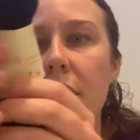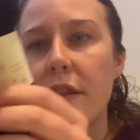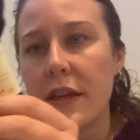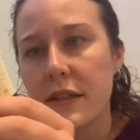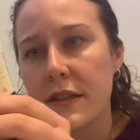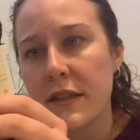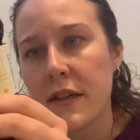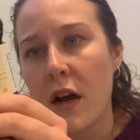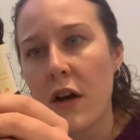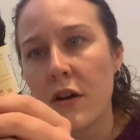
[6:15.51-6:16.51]
This is
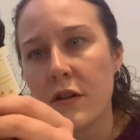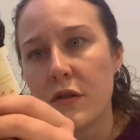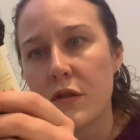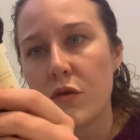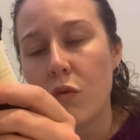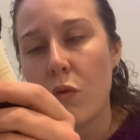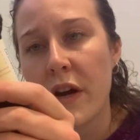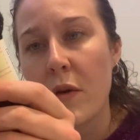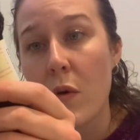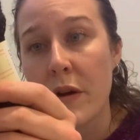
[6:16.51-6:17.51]

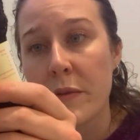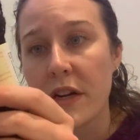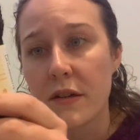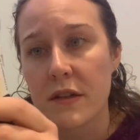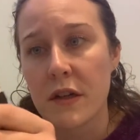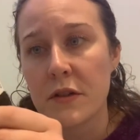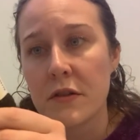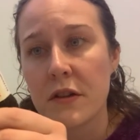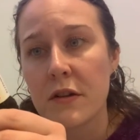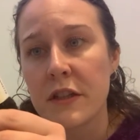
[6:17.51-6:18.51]
121 meters and
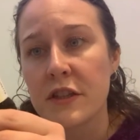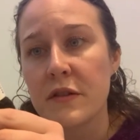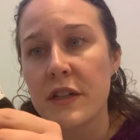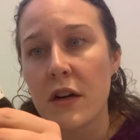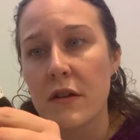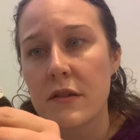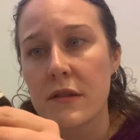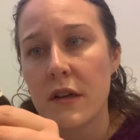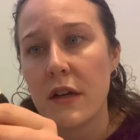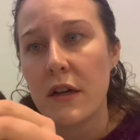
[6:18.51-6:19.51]
132
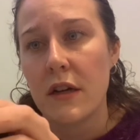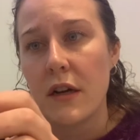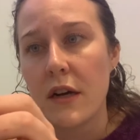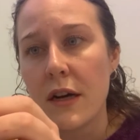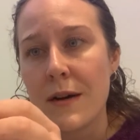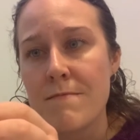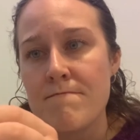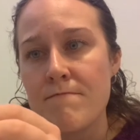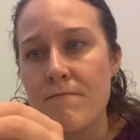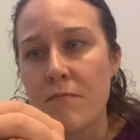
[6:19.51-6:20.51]
yards,
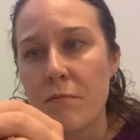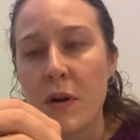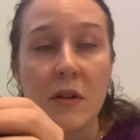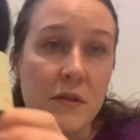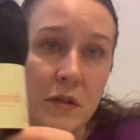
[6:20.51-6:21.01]
but also